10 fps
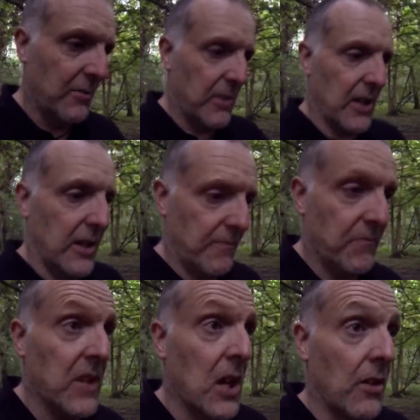But
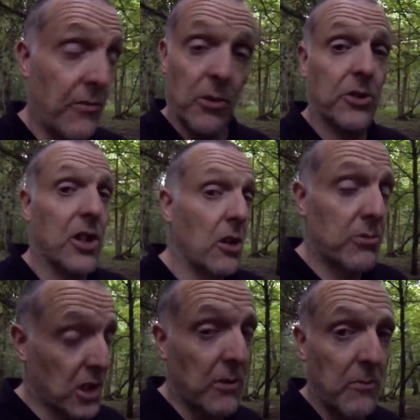unfortunately, I
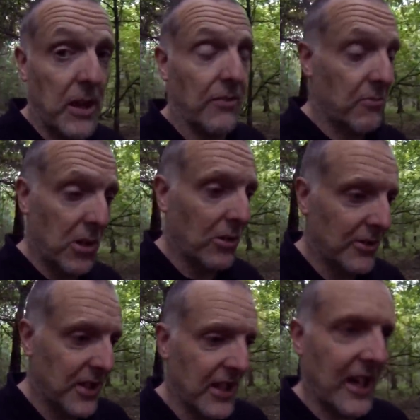was coming back from
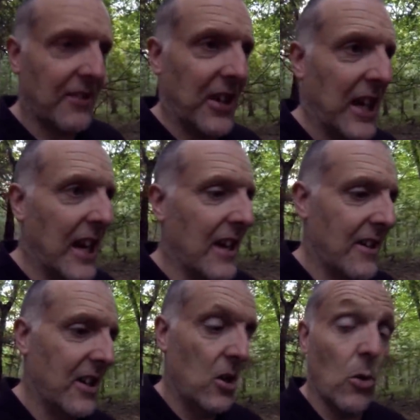holiday that day,
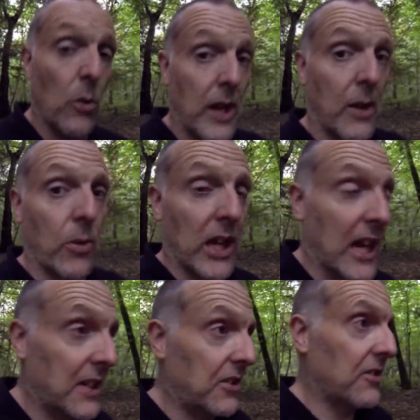well, that
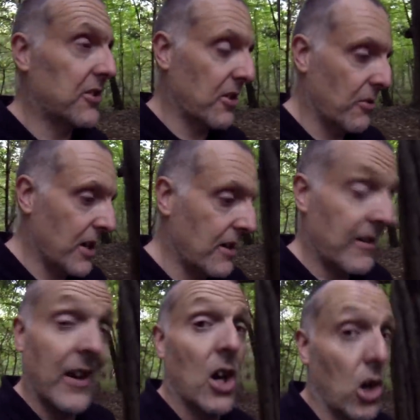weekend, so I
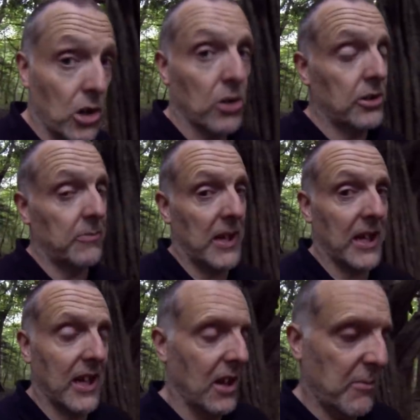couldn't
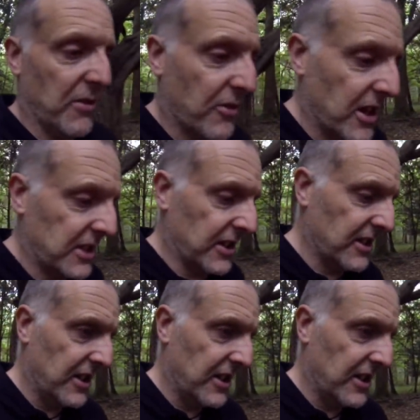make it, I'm afraid.